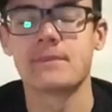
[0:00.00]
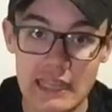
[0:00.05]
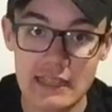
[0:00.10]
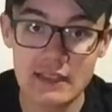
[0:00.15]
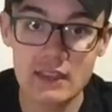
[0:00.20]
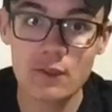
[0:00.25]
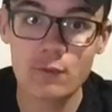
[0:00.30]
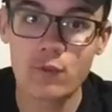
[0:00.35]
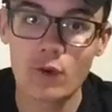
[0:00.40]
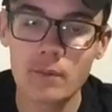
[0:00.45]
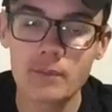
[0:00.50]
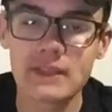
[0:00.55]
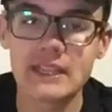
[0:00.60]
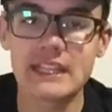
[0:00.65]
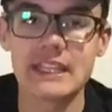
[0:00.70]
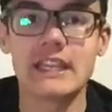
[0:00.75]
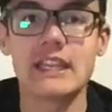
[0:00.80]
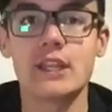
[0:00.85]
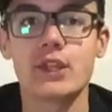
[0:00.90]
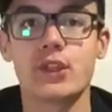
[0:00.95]
In the form of
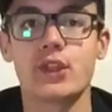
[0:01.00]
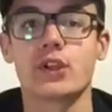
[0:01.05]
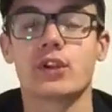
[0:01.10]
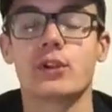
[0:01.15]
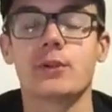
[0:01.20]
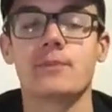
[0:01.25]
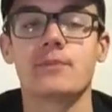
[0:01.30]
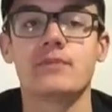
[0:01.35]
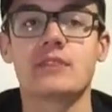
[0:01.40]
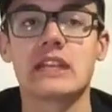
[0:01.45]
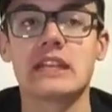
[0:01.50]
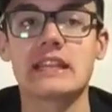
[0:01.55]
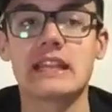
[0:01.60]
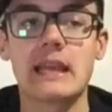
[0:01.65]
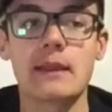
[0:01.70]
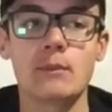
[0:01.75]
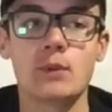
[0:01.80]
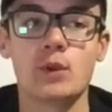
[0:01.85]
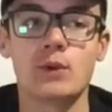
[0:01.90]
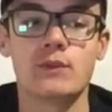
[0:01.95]
the Ether, in
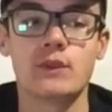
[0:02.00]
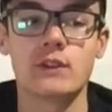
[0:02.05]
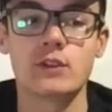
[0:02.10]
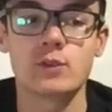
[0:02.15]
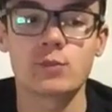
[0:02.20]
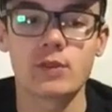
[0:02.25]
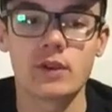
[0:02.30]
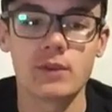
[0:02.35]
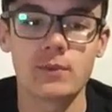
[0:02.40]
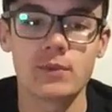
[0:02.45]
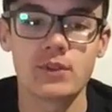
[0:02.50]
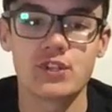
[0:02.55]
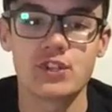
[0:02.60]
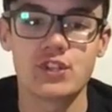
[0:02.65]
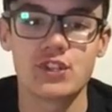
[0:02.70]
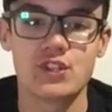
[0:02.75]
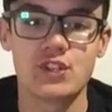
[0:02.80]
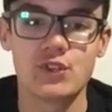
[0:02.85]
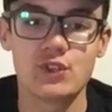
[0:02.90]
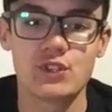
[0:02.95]
that movie, it was pretty much
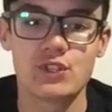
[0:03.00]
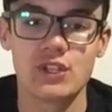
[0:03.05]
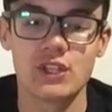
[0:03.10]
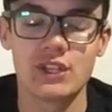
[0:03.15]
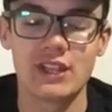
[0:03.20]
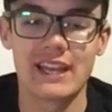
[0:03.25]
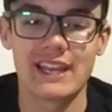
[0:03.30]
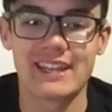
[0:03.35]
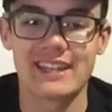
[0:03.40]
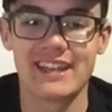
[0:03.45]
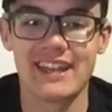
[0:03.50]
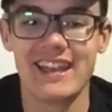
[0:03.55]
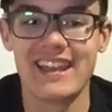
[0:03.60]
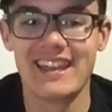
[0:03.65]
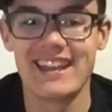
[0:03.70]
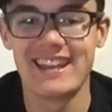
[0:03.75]
just used to like